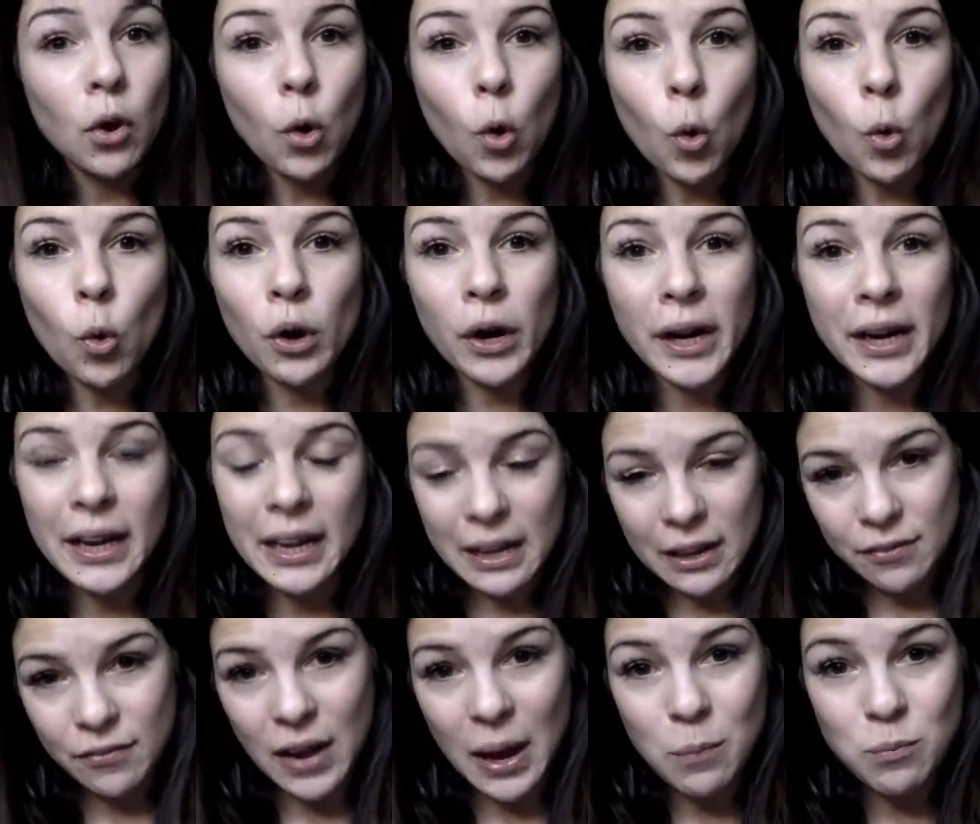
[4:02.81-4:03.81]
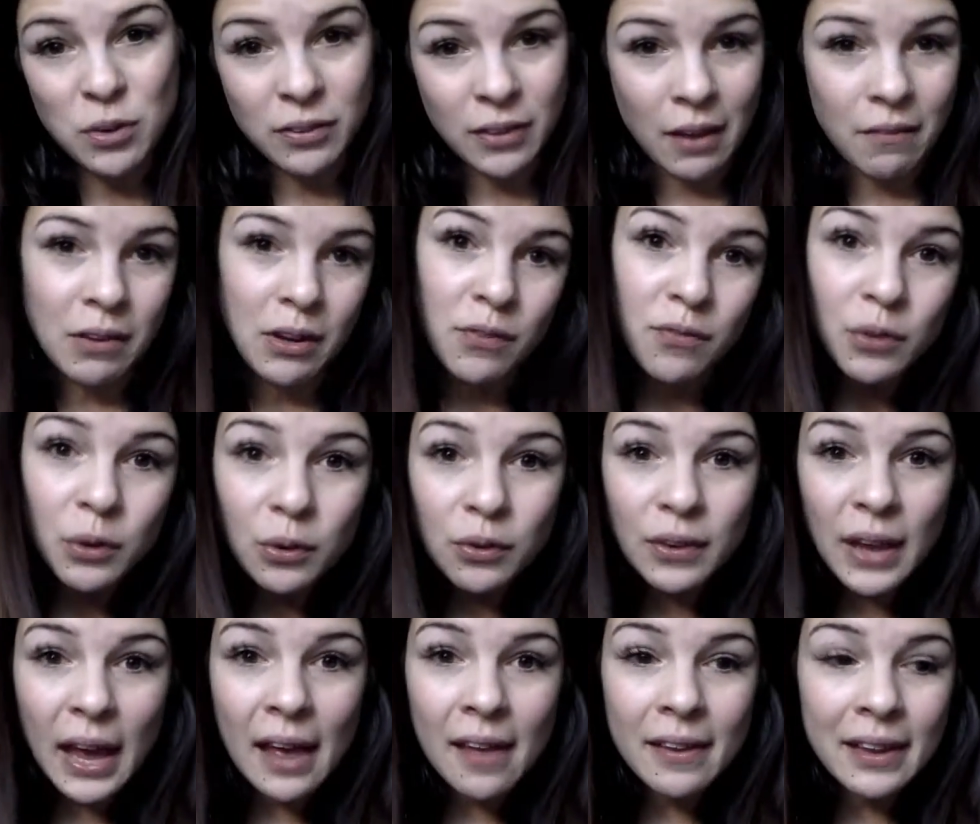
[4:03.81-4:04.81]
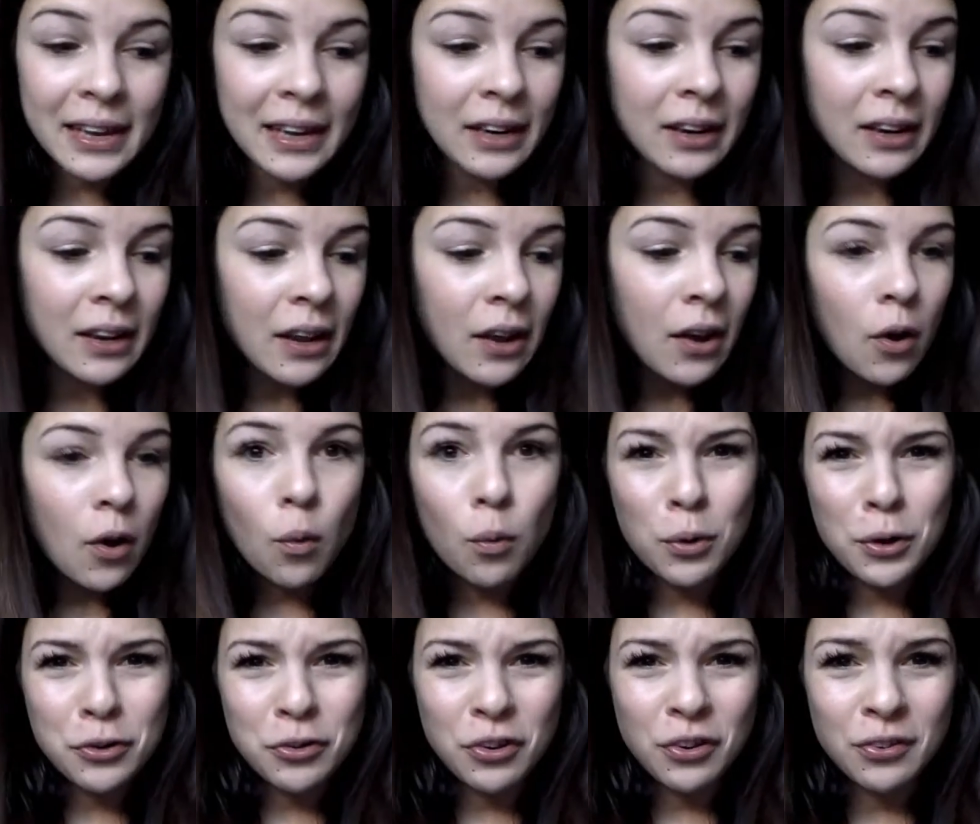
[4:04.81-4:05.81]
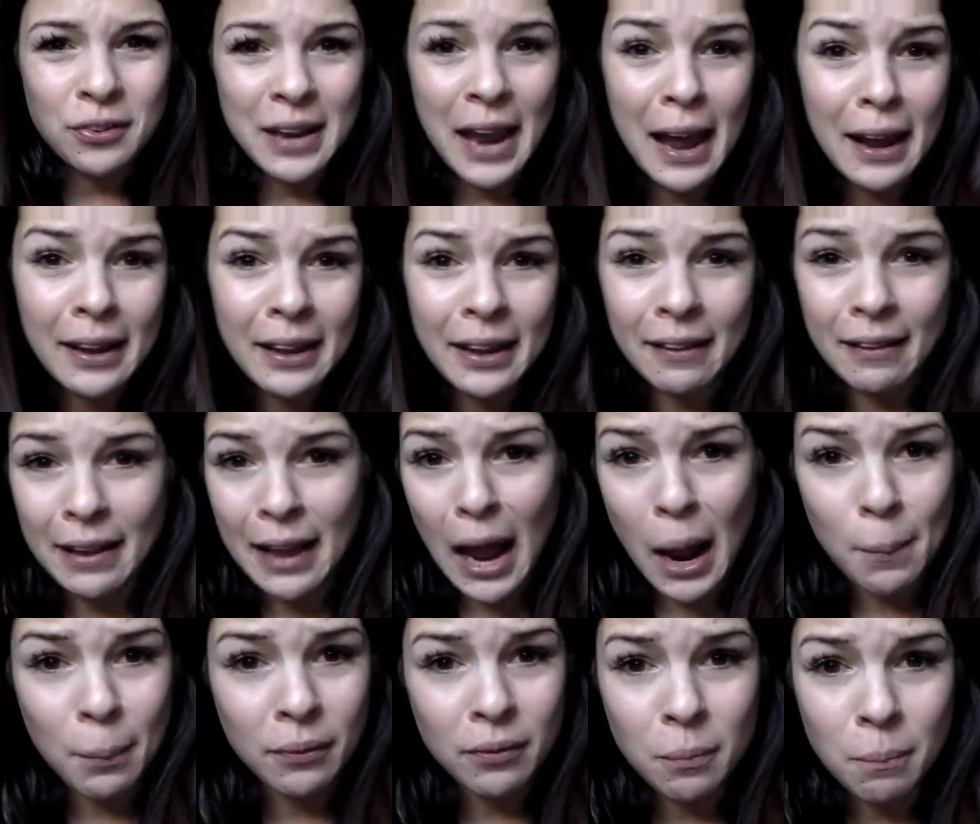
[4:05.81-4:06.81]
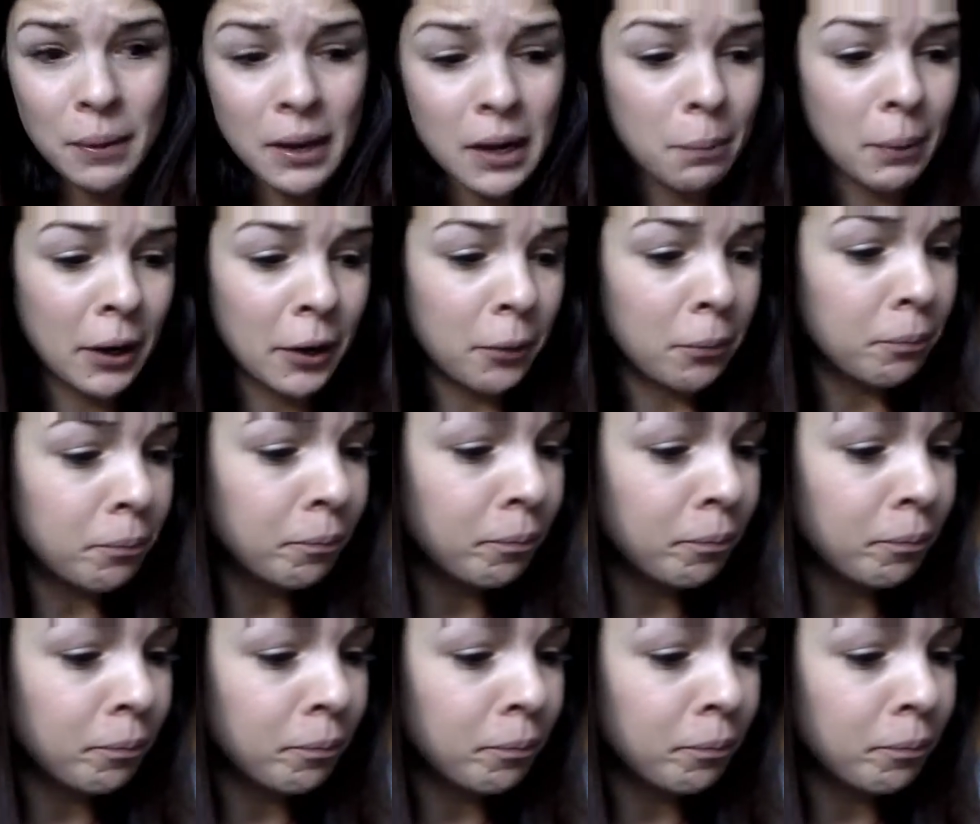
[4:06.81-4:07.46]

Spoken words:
or if I'm just having a fruit salad, or just snacking like apples and peanut butter.